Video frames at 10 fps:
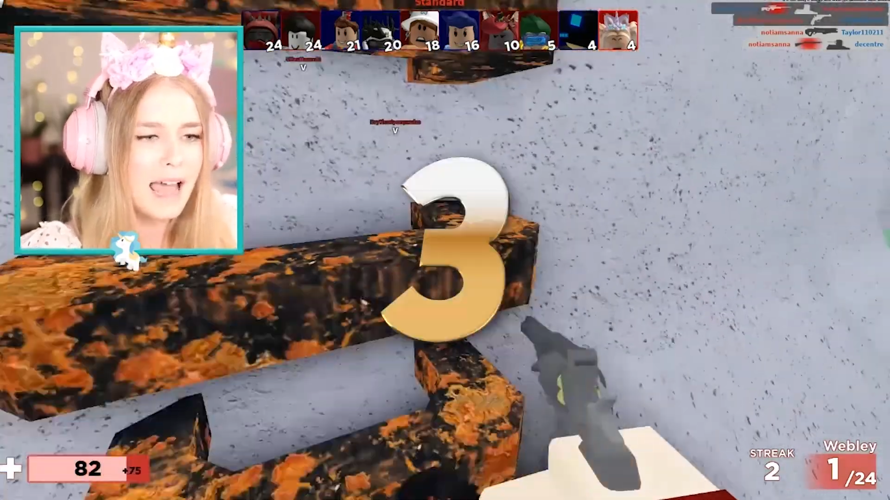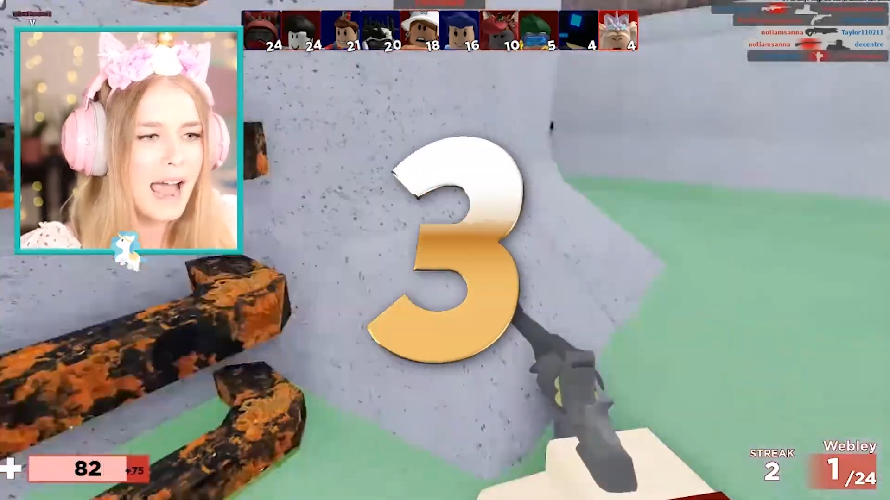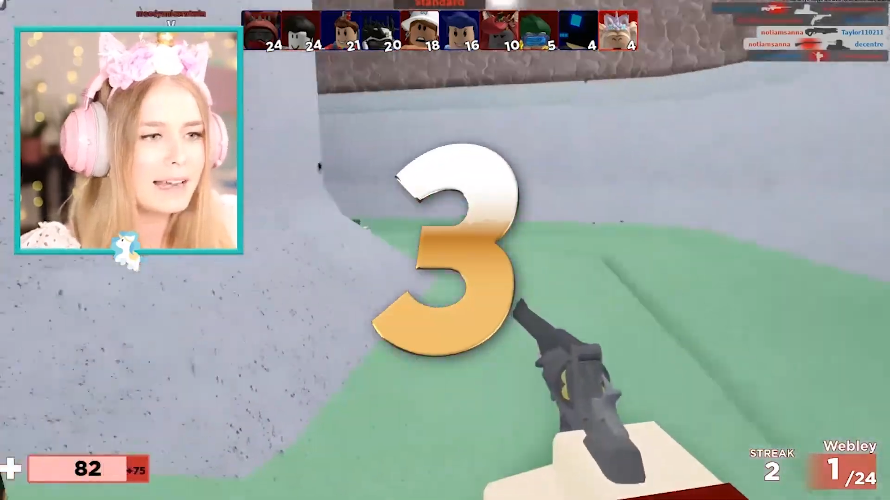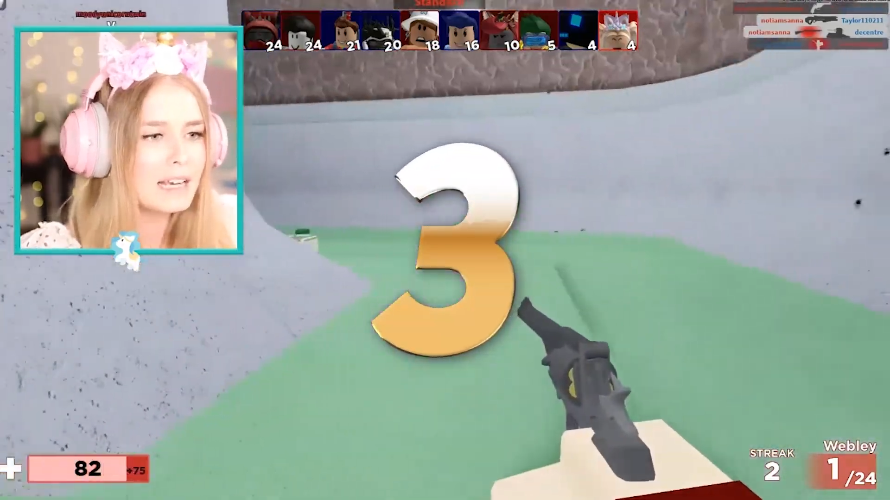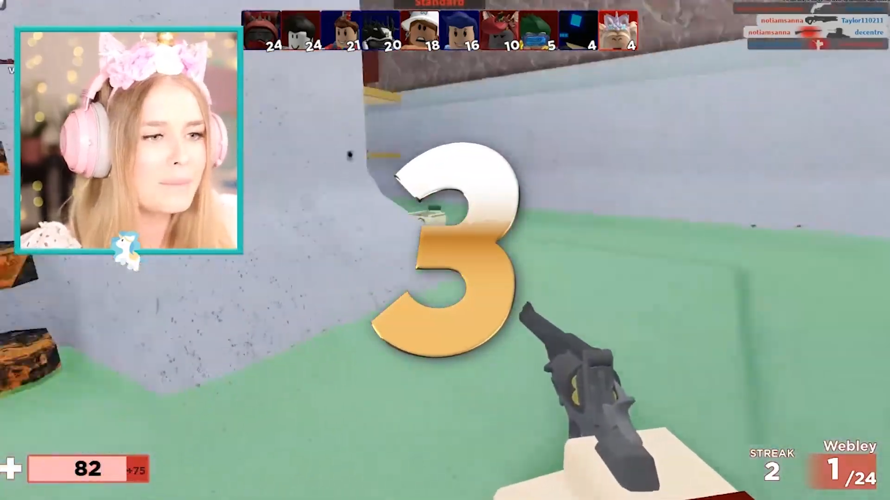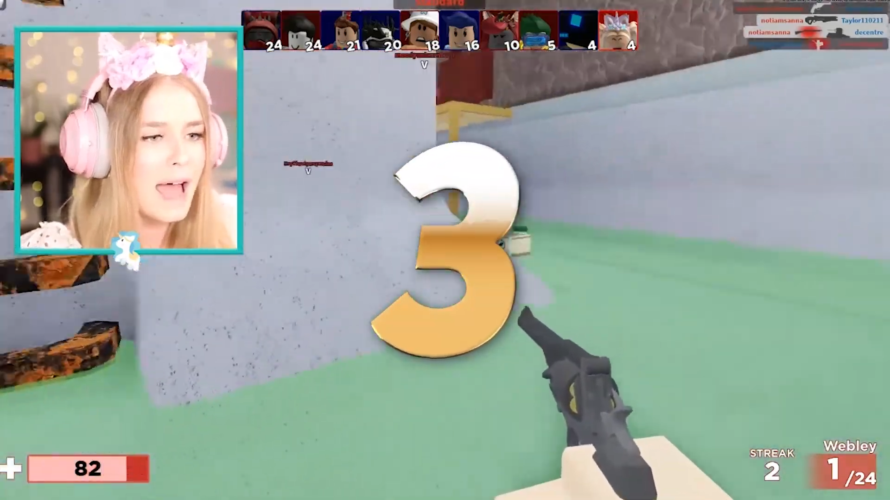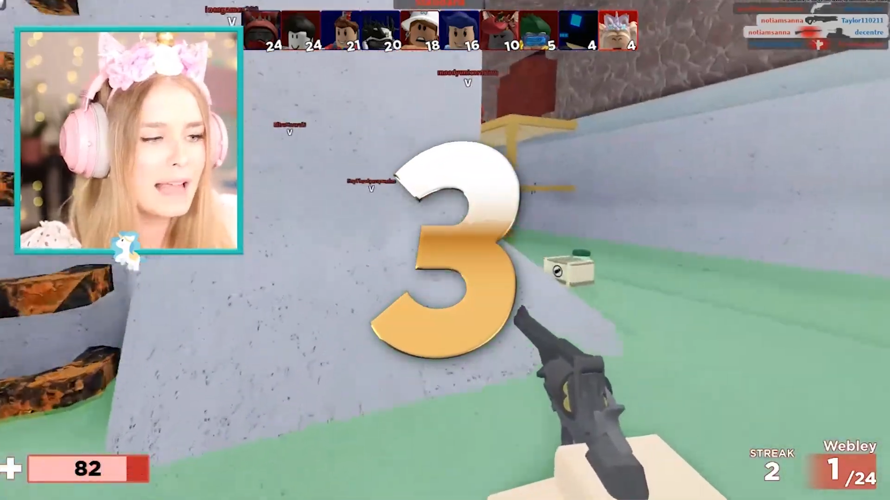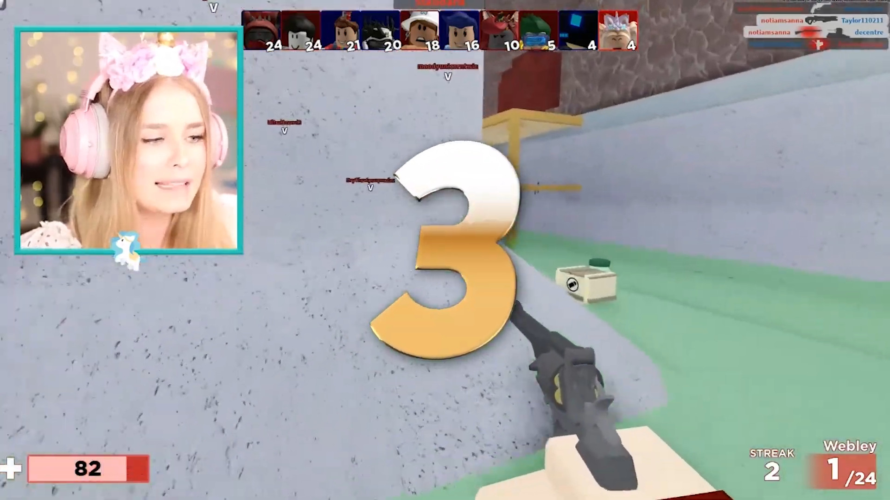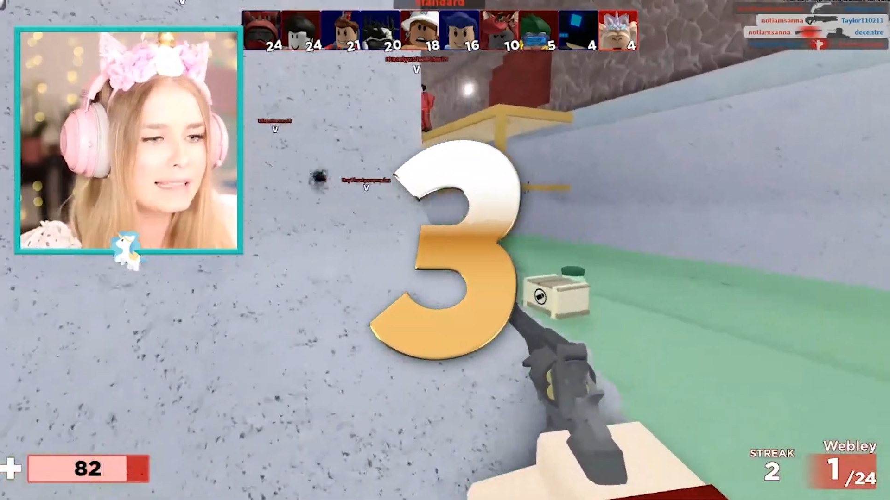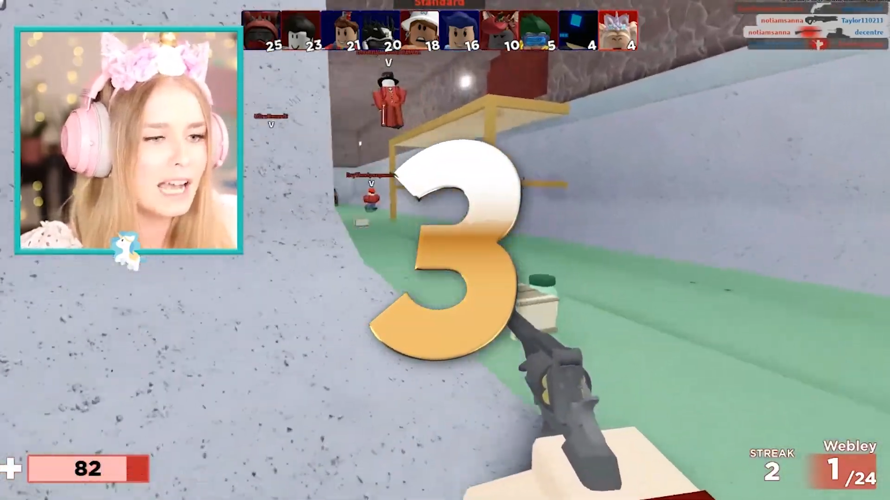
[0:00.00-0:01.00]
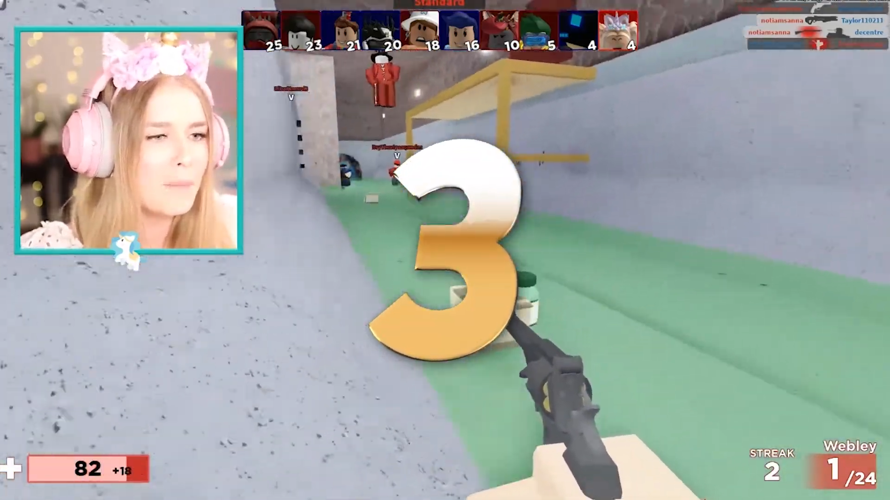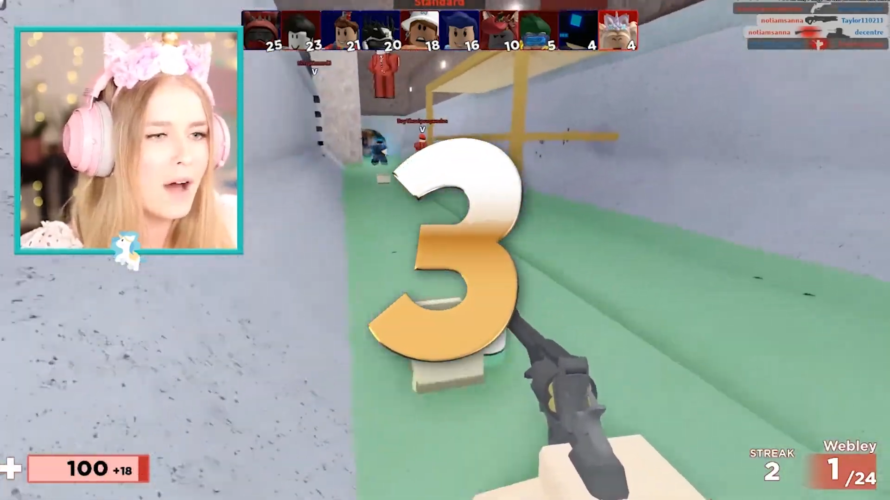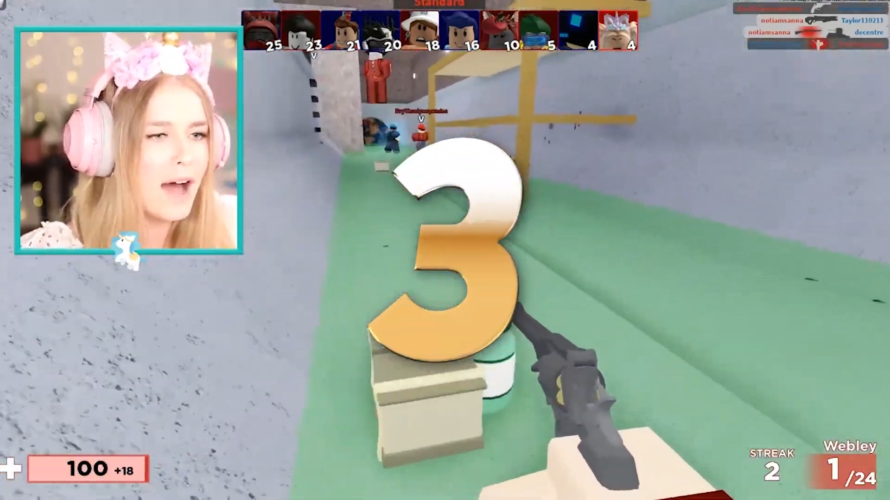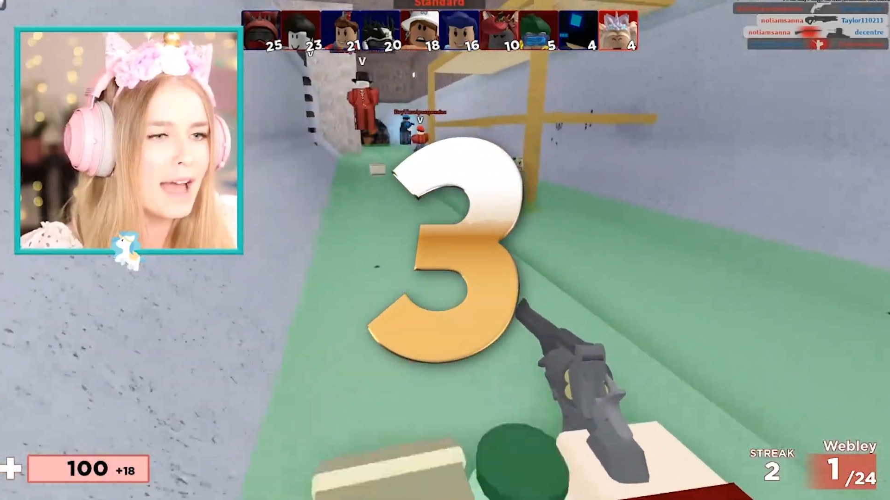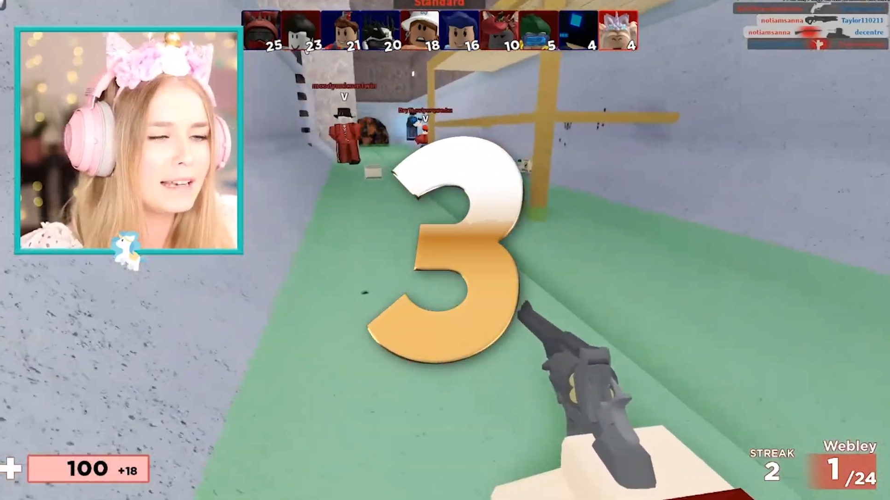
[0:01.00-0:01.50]
Number
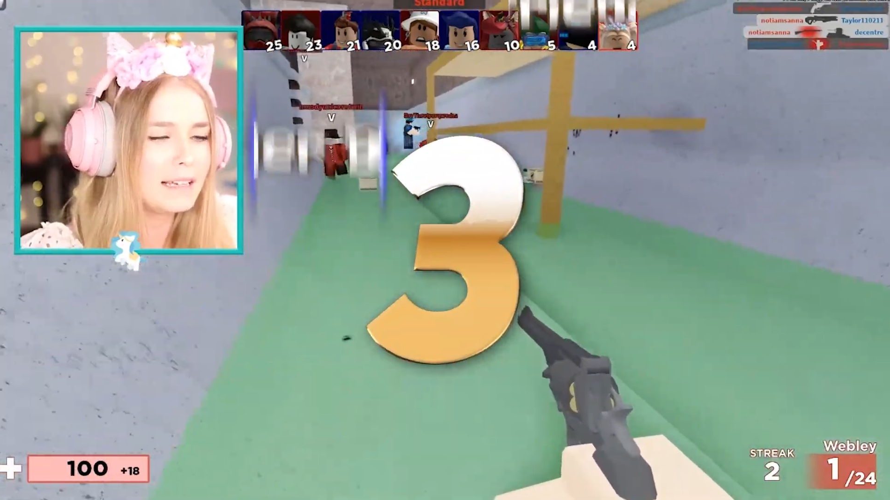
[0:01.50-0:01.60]
3.